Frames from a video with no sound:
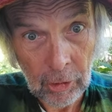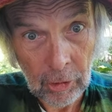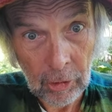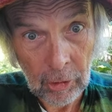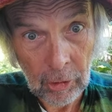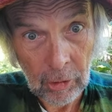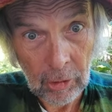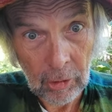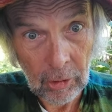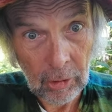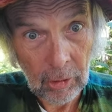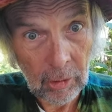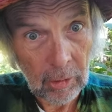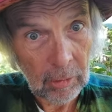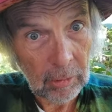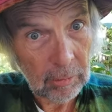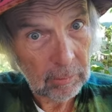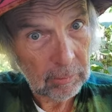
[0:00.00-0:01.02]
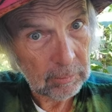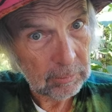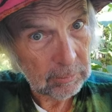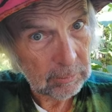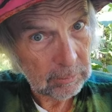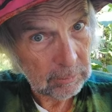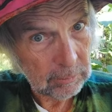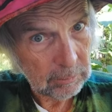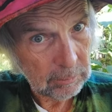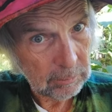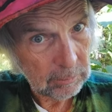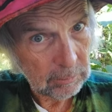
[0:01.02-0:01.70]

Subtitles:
Nobody speaks.